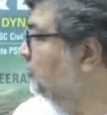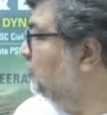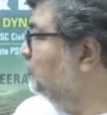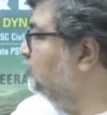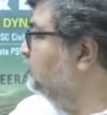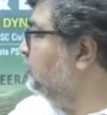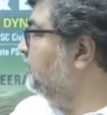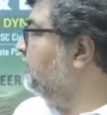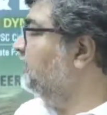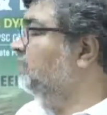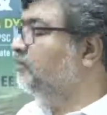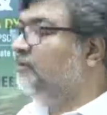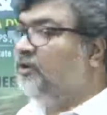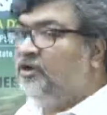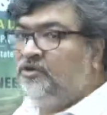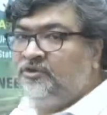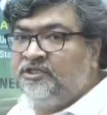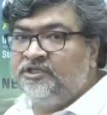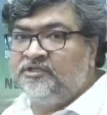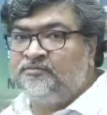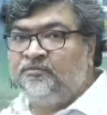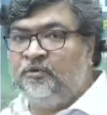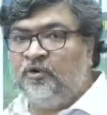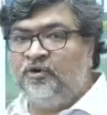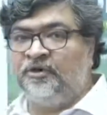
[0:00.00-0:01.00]
thing about this
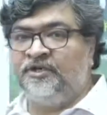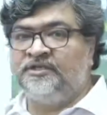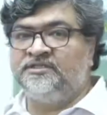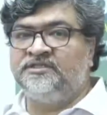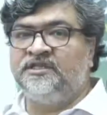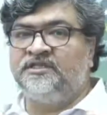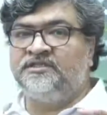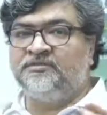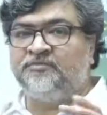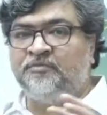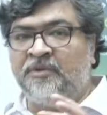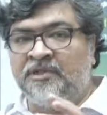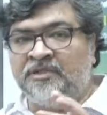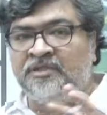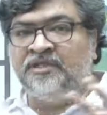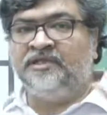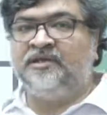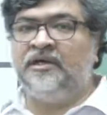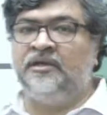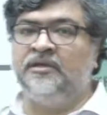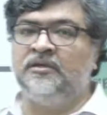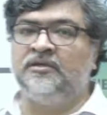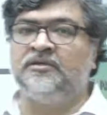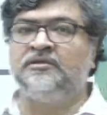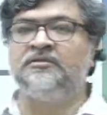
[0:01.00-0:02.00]
book is that it's
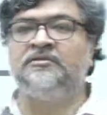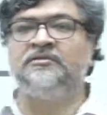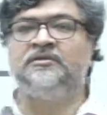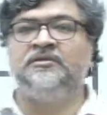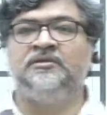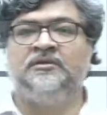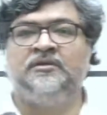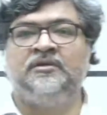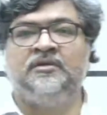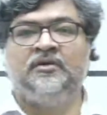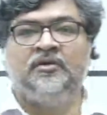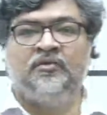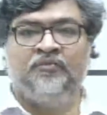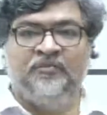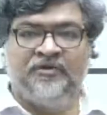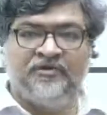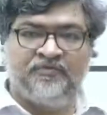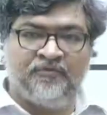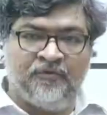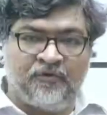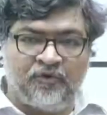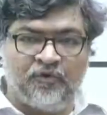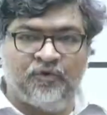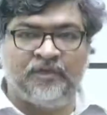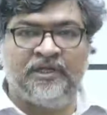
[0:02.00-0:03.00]
multicolored with
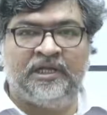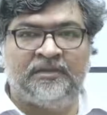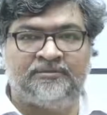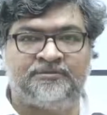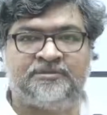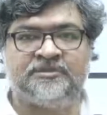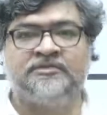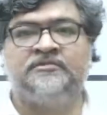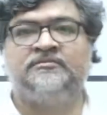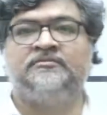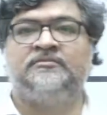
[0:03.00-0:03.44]
photographs.